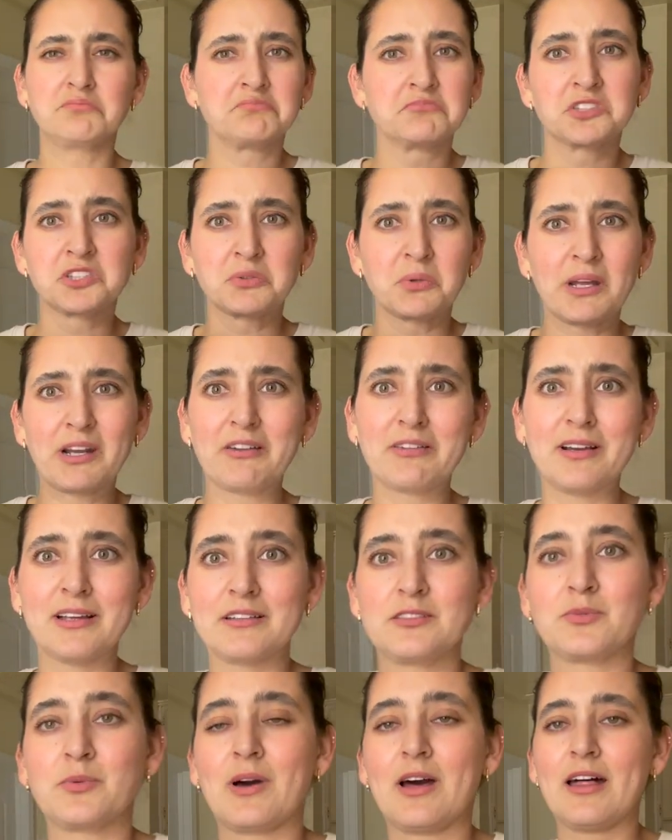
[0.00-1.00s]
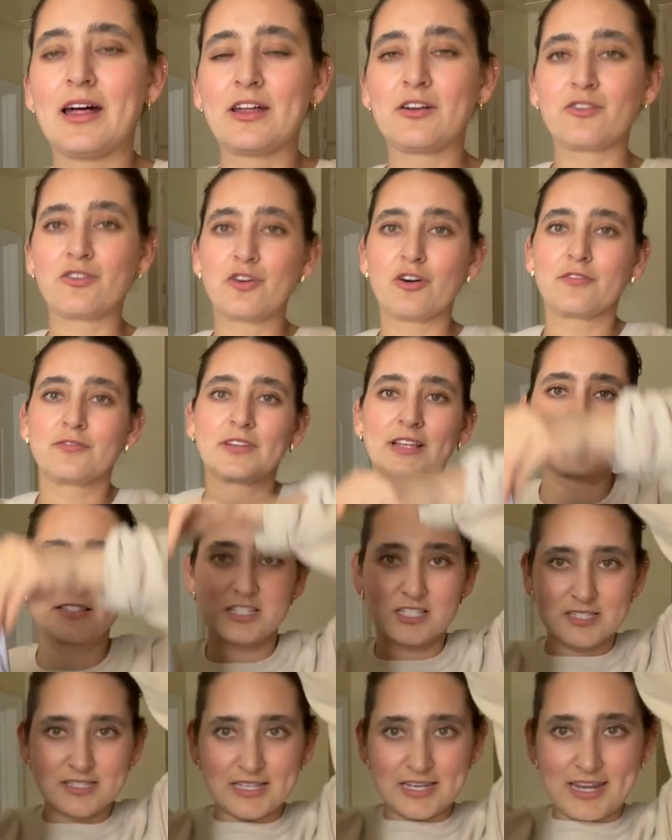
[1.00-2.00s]
sweater as well. I don't know if
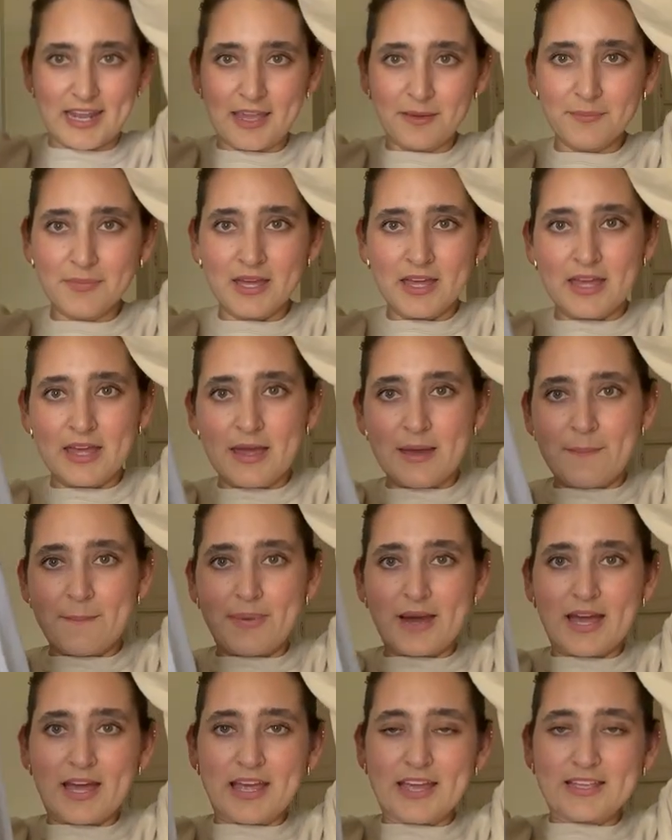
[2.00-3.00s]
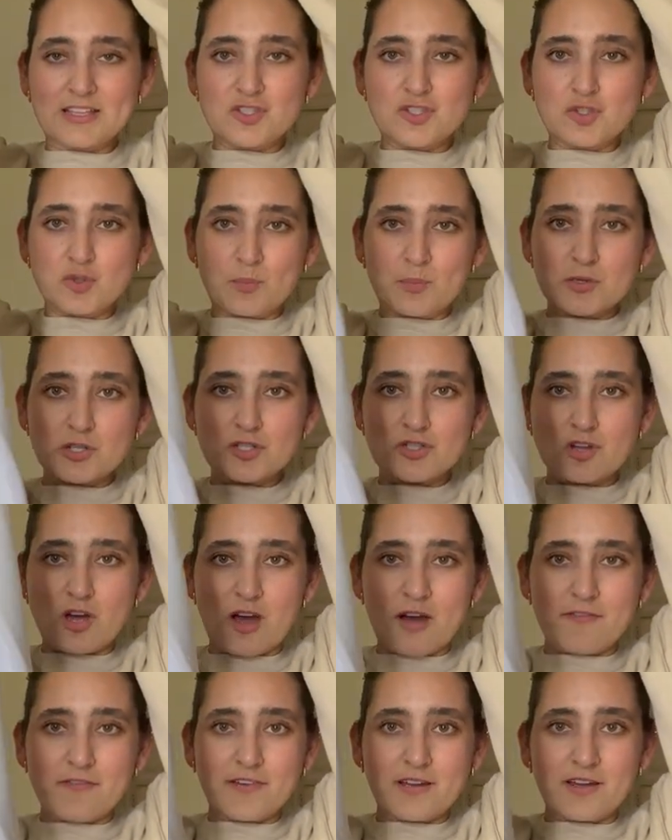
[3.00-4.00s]
that's just the name, but it's super
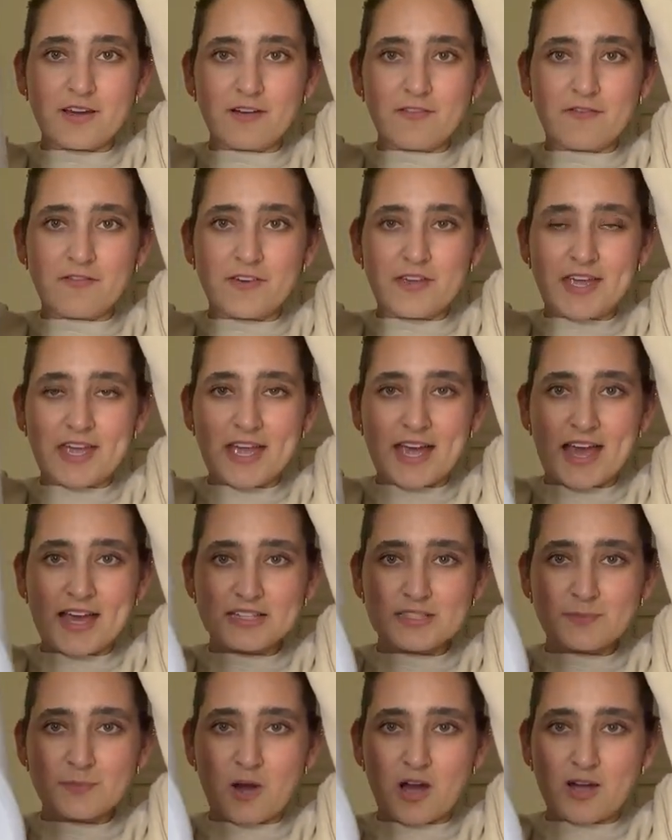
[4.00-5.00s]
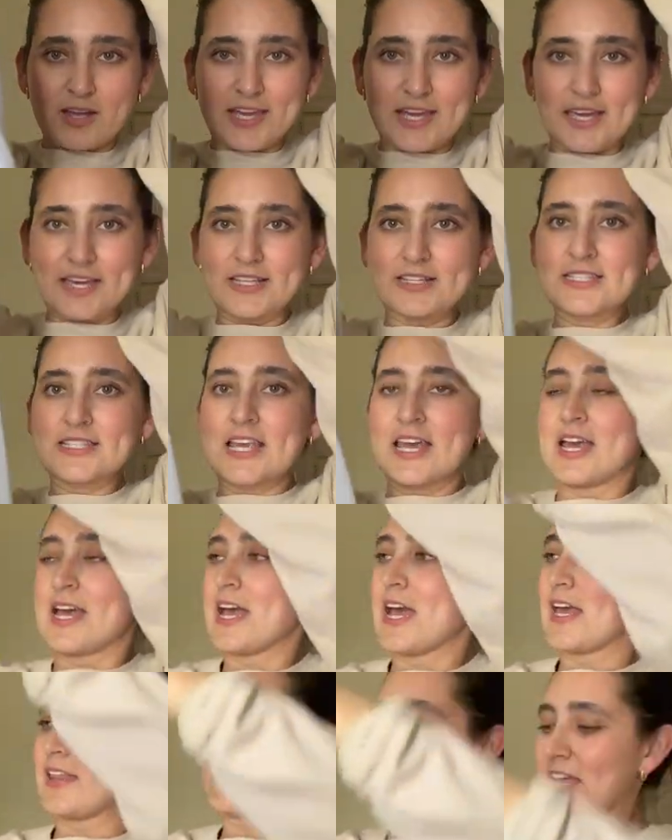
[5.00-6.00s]
soft, comfy, has pockets.
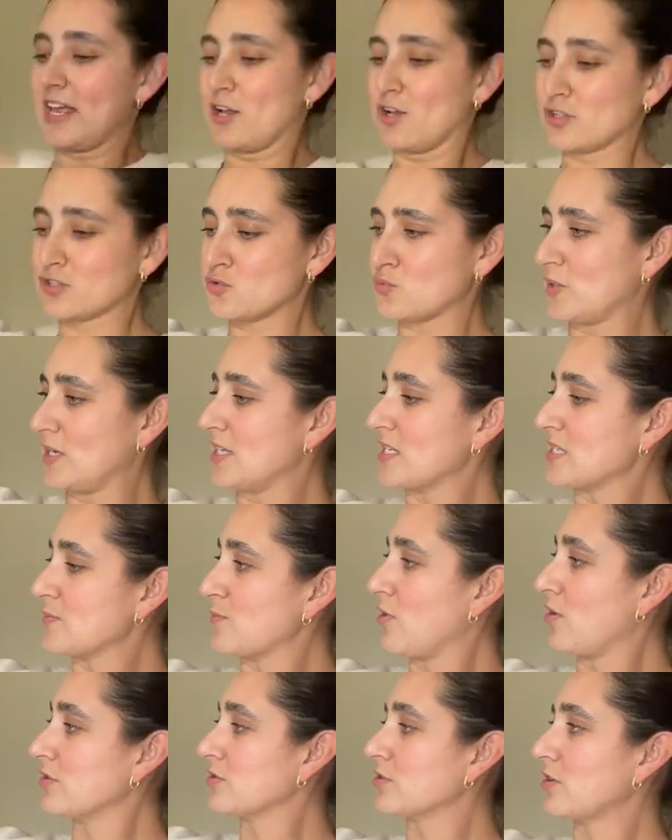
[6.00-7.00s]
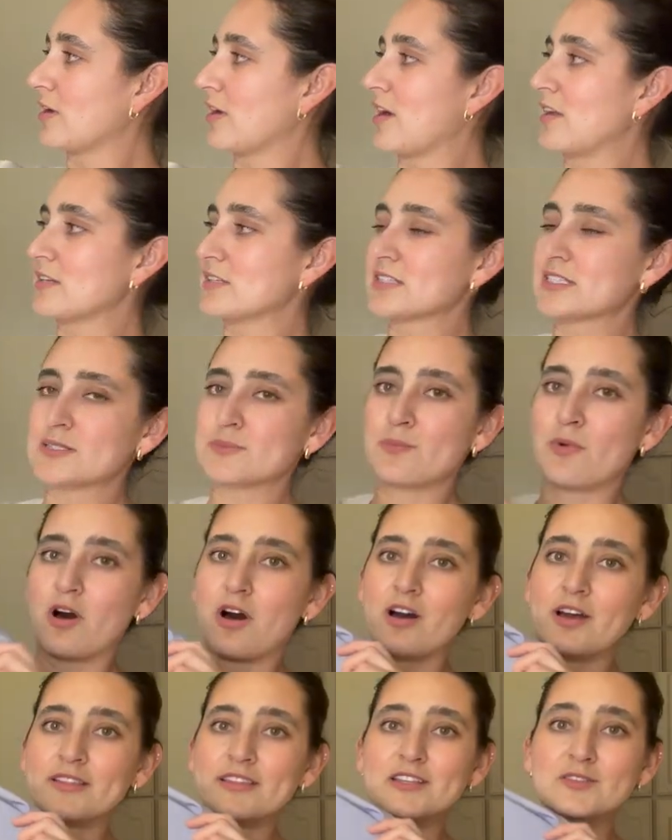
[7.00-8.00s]
It looks really small, so I got a
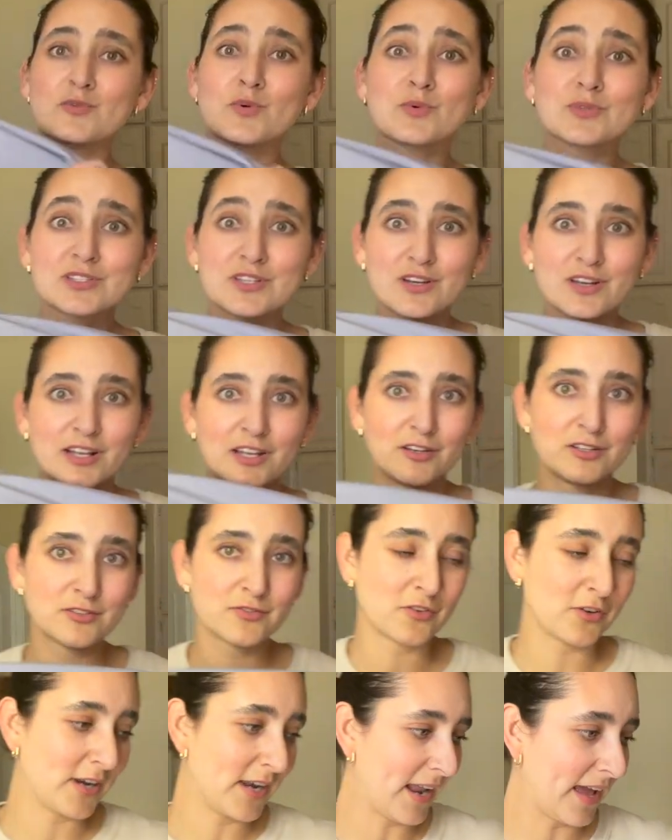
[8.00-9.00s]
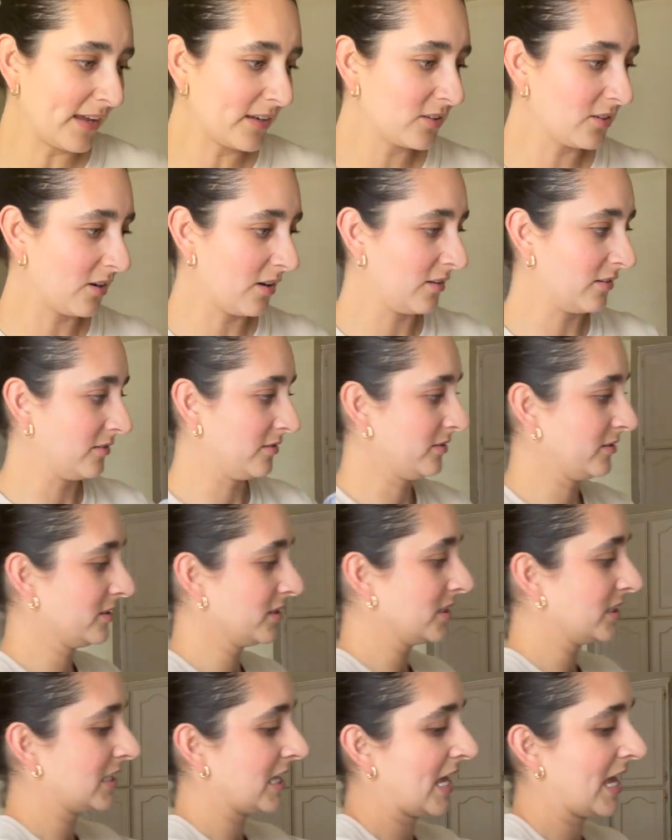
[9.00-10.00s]
small, and this one was on clearance for
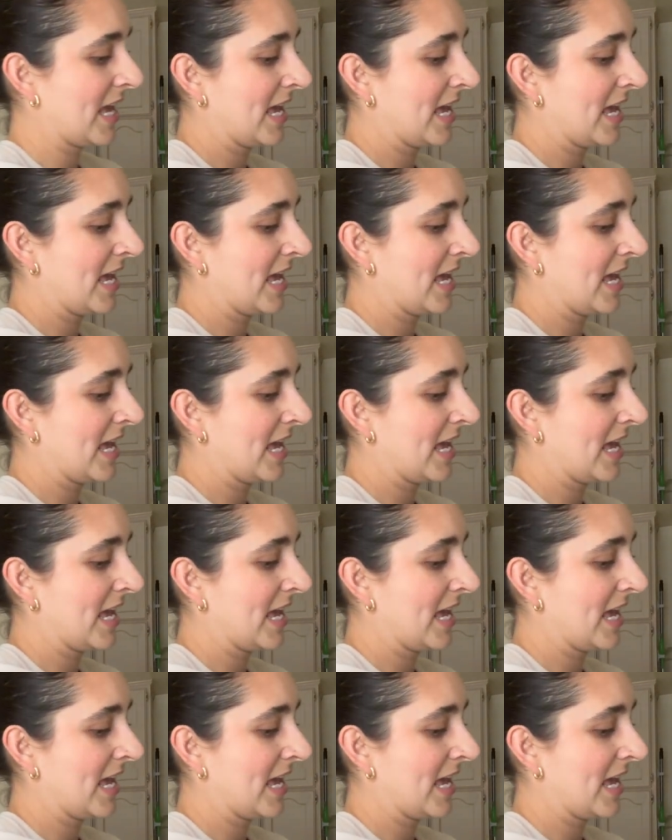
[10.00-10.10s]
$9.